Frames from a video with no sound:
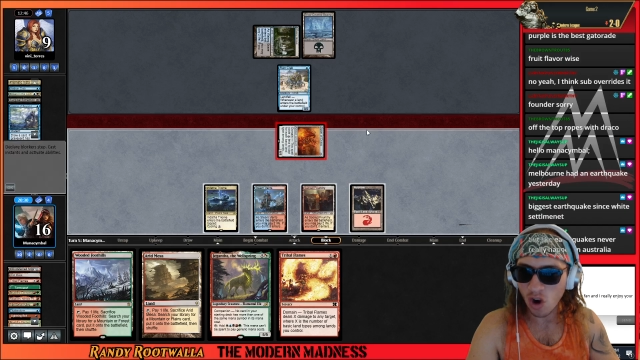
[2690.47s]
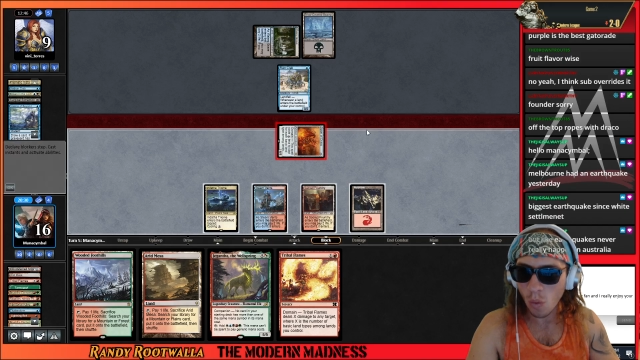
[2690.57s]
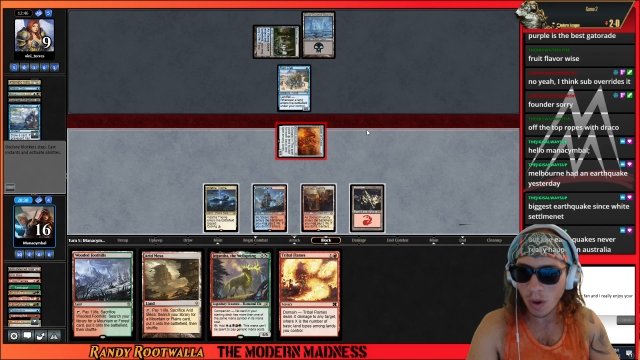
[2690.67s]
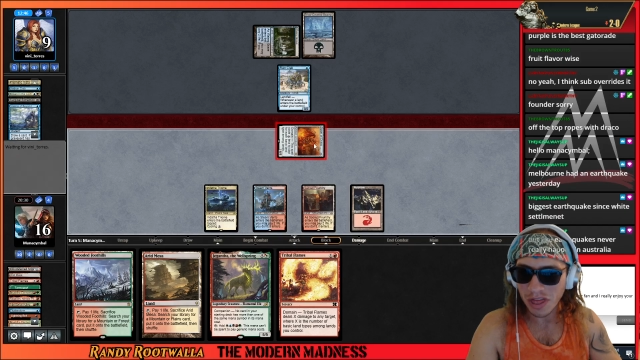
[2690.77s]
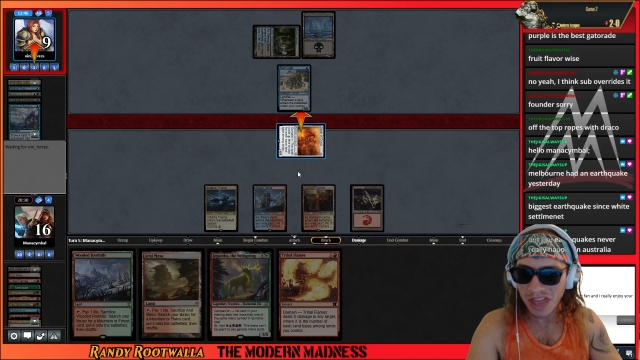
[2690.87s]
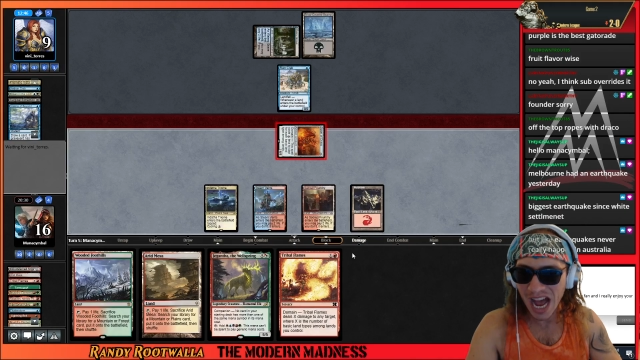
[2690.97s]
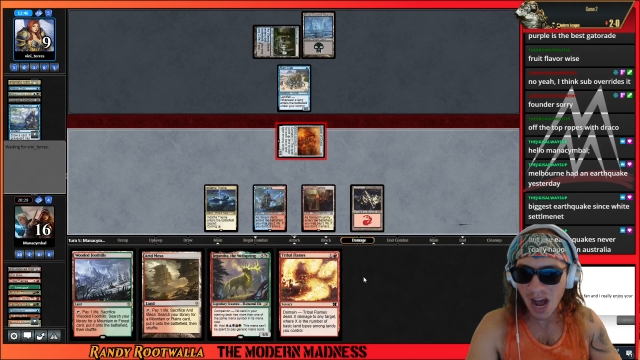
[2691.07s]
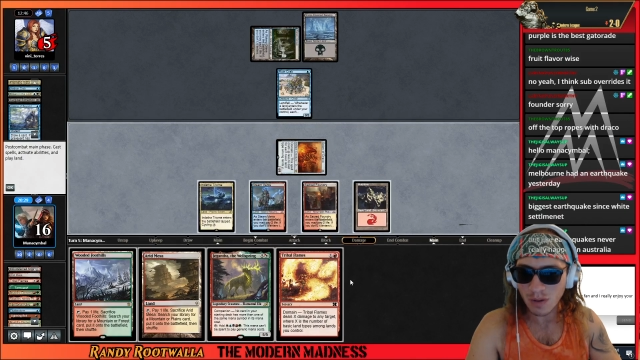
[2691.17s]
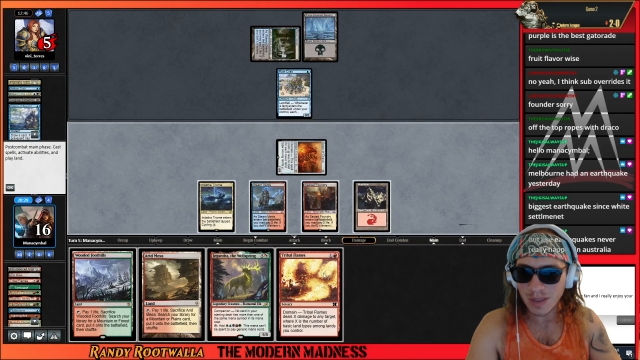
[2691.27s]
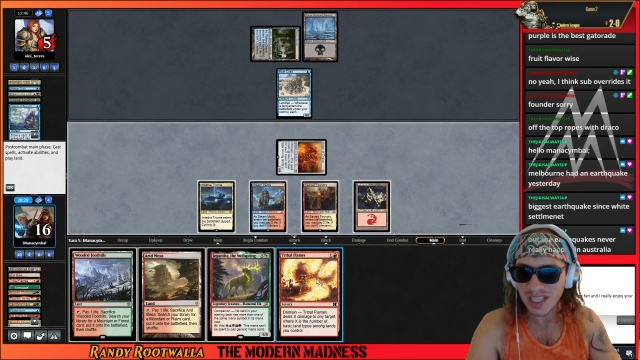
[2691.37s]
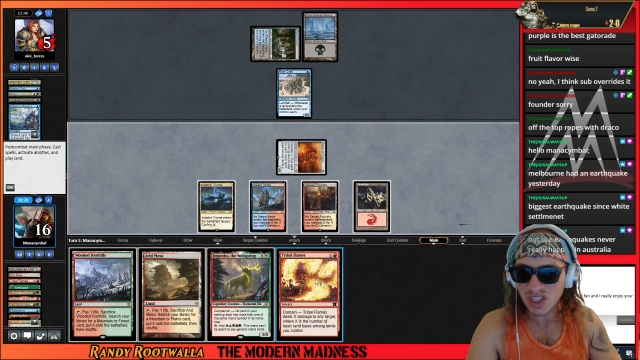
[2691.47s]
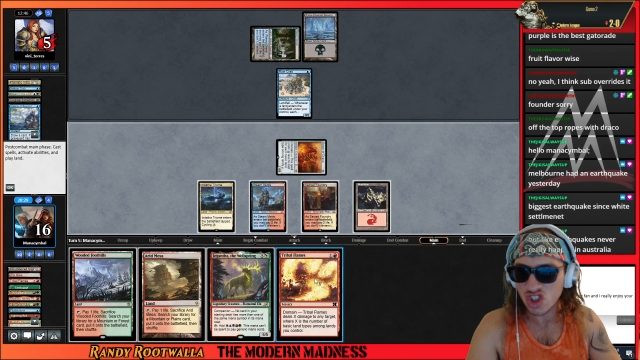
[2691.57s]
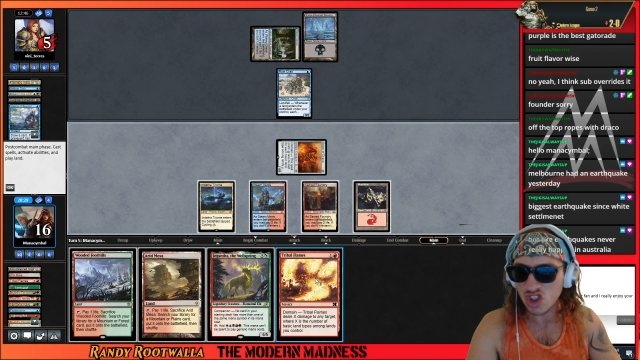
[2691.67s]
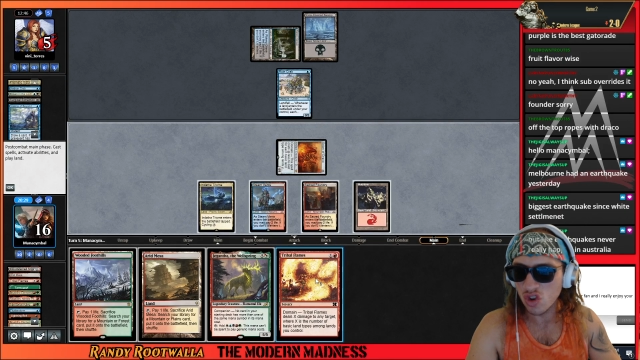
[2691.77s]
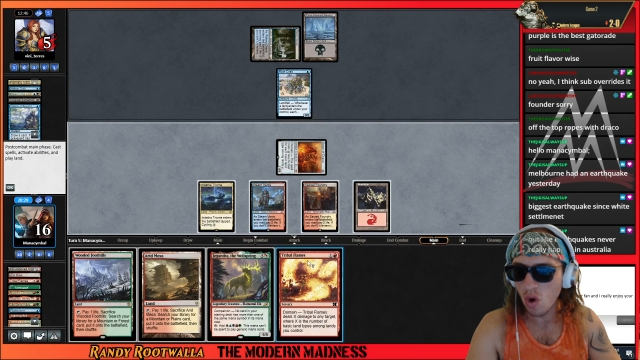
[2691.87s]
going down, this
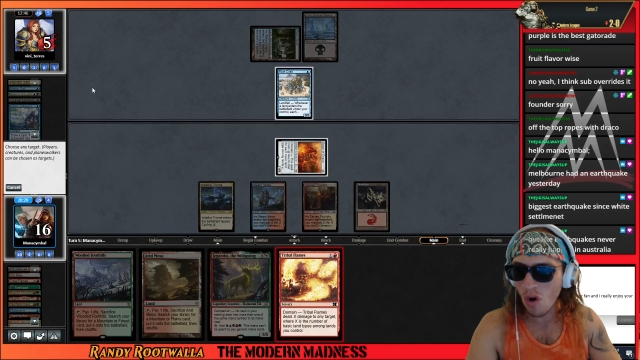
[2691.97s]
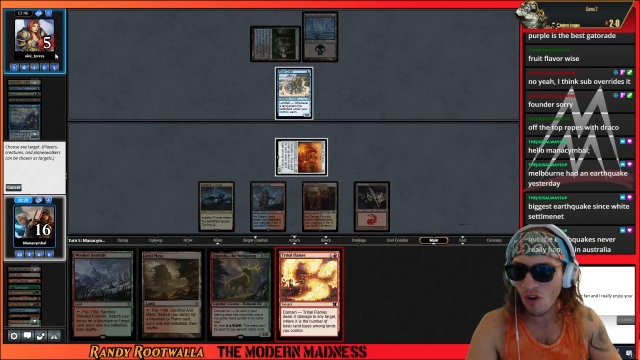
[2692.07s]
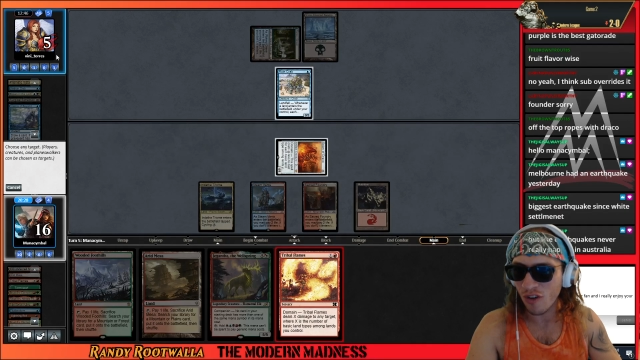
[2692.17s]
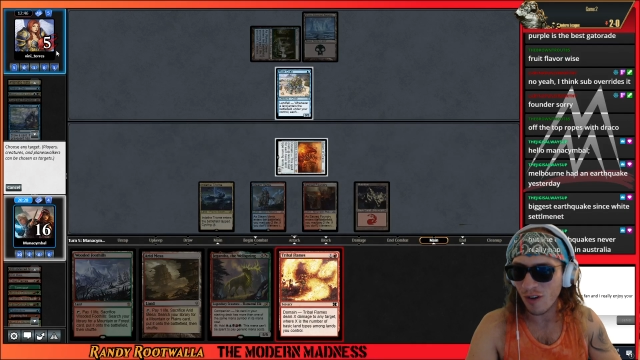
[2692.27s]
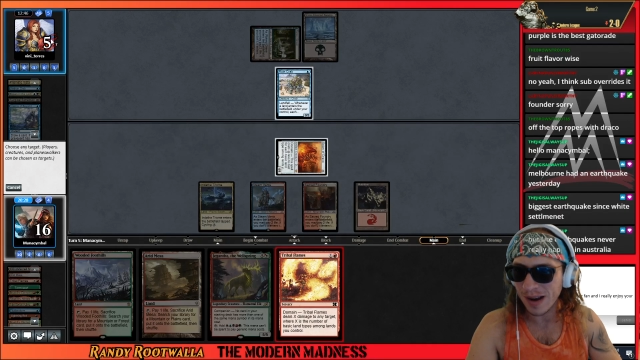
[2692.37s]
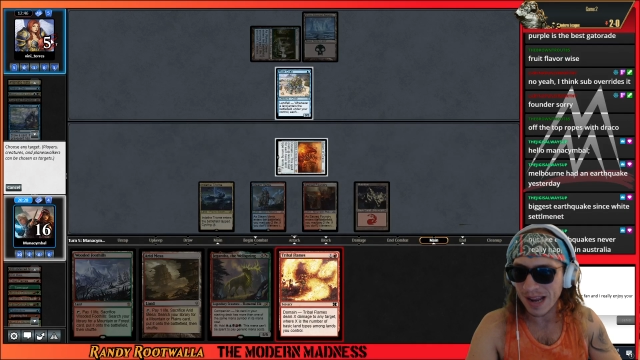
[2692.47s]
is over,